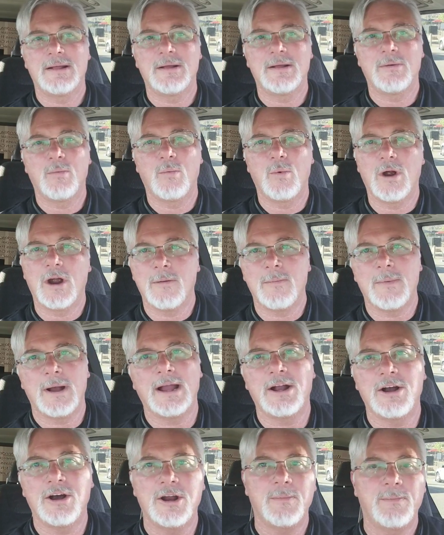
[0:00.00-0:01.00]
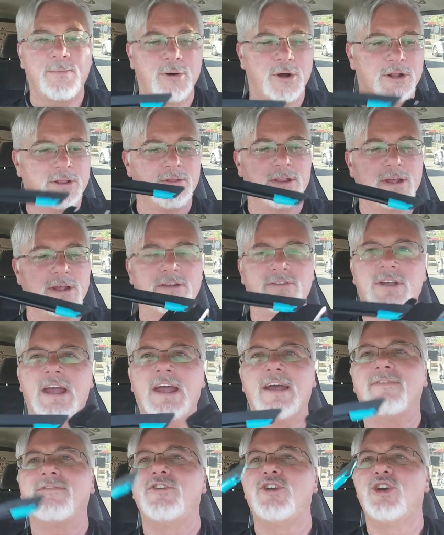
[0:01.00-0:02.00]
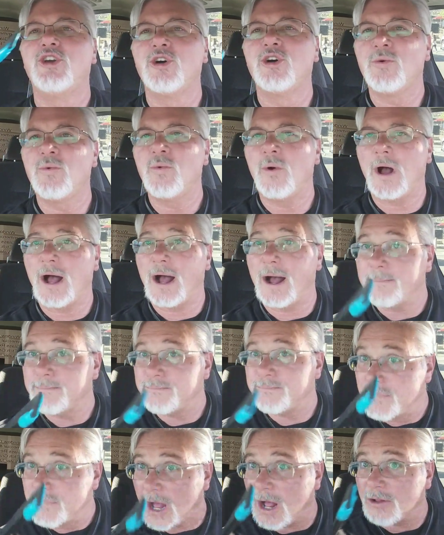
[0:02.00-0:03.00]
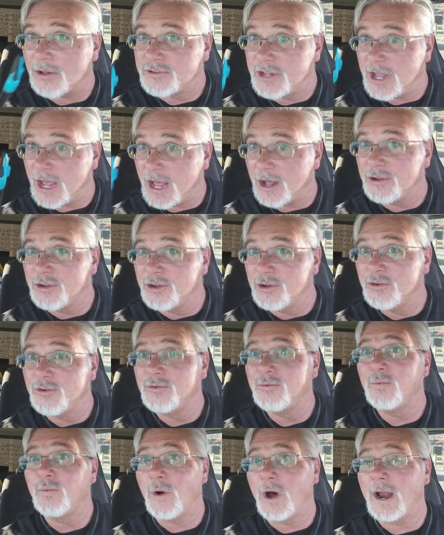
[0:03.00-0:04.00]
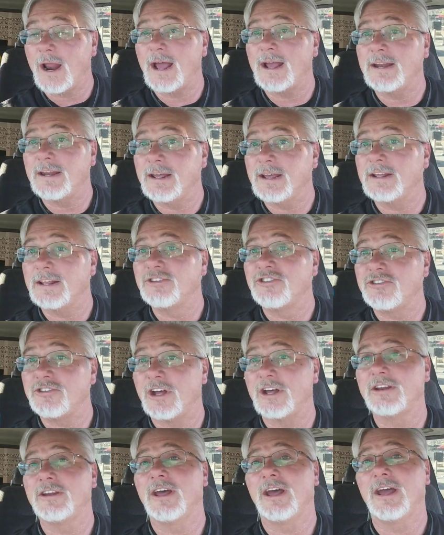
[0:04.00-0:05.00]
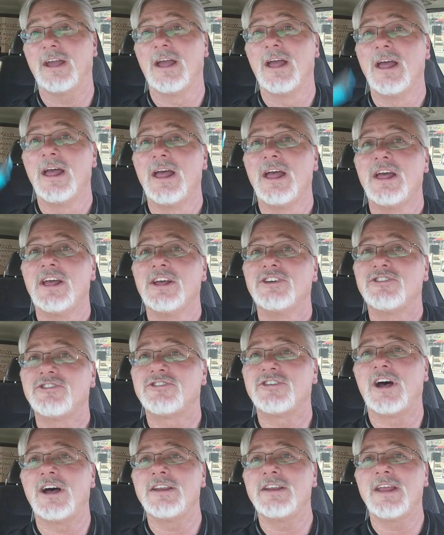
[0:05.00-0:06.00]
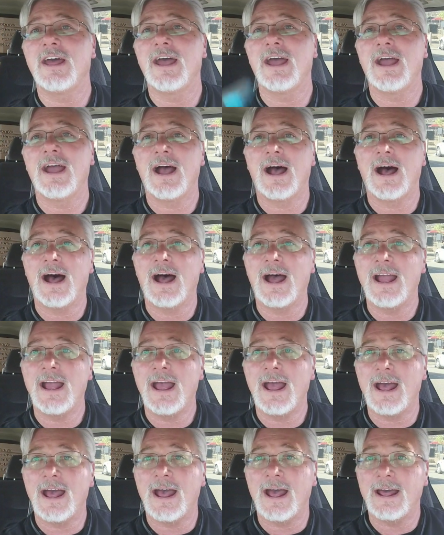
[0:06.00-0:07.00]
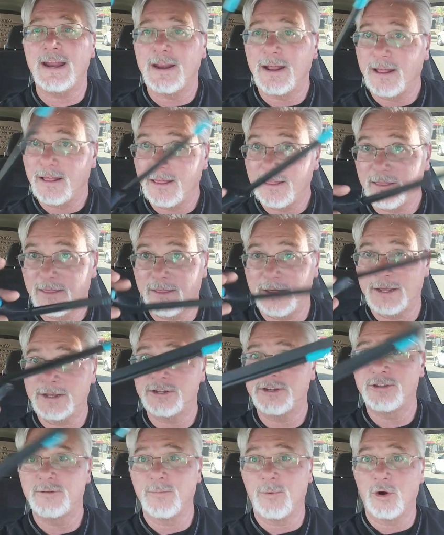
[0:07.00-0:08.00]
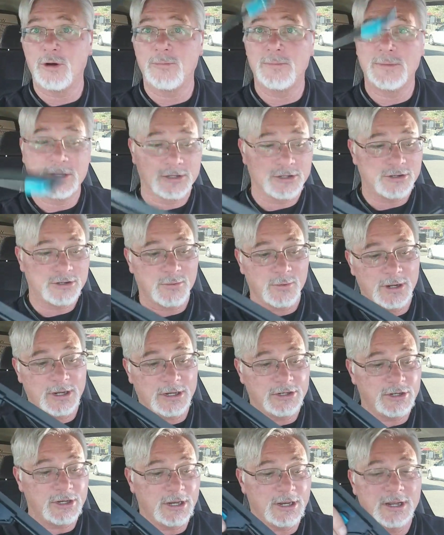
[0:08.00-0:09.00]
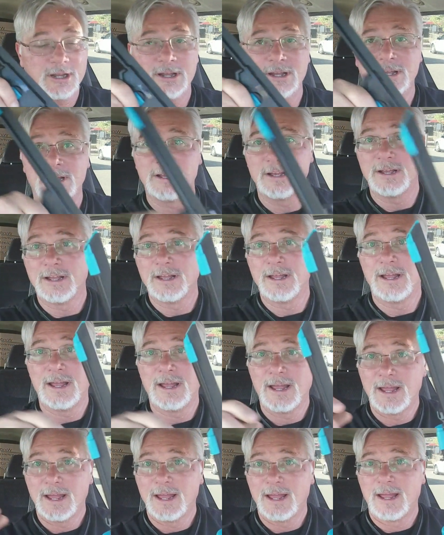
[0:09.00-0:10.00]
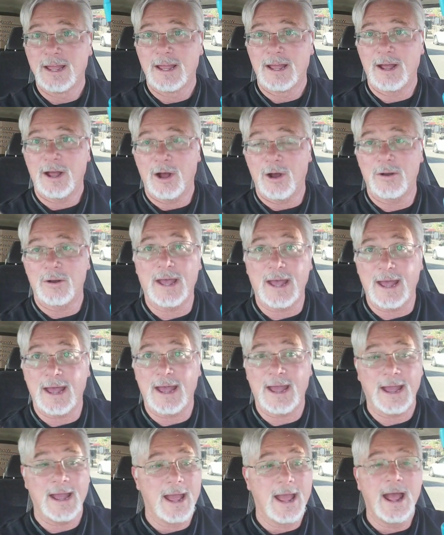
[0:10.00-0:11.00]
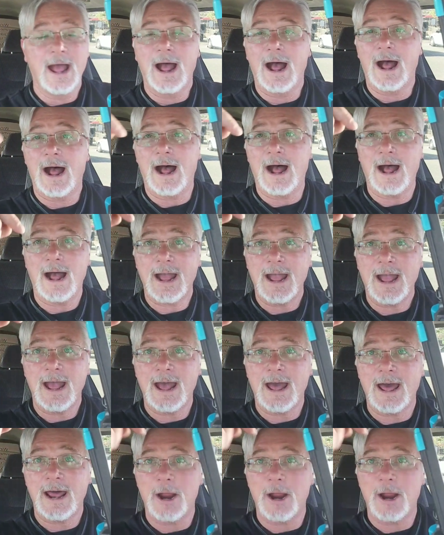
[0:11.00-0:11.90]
where am I going to put this? If you, I'll tell you what I did Sunday. Sunday, I had this Moerman squeegee. Okay. I had